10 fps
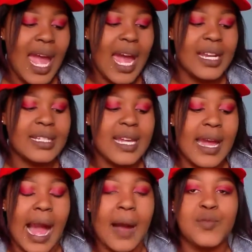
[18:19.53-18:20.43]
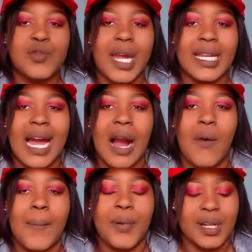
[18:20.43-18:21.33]
and it's up to
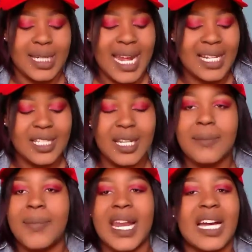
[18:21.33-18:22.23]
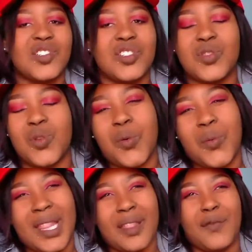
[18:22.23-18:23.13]
8-hour protection, but I just don't
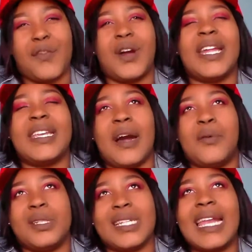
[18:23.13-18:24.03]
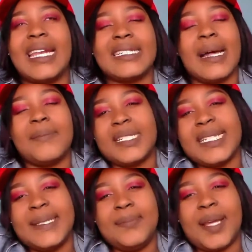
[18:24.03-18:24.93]
wear them for 8 hours unless I'm
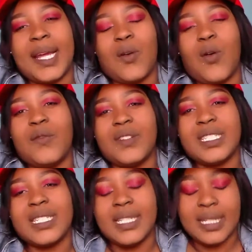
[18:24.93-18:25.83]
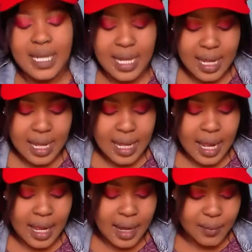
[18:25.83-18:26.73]
sleeping, obviously.
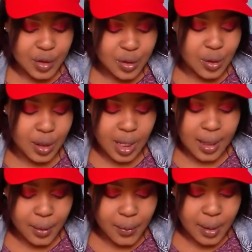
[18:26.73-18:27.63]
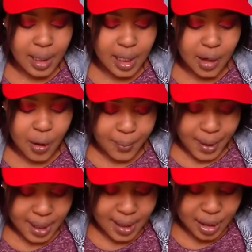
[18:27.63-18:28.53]
And I'm just gonna quickly
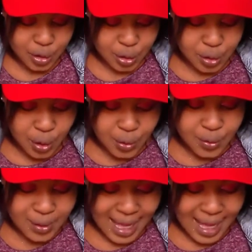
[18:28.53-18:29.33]
open and show you